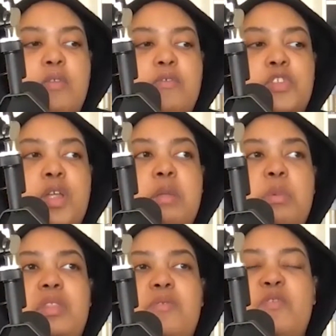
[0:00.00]
starting
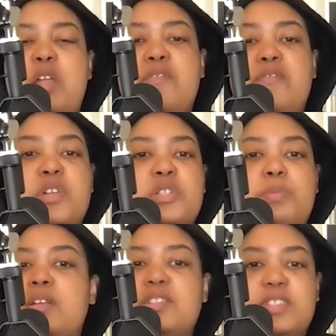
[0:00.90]
with the very first
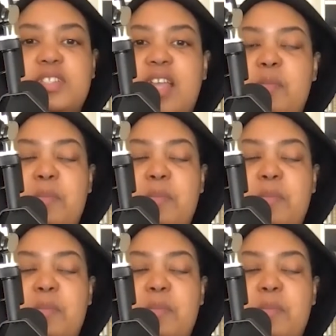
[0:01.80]
person, I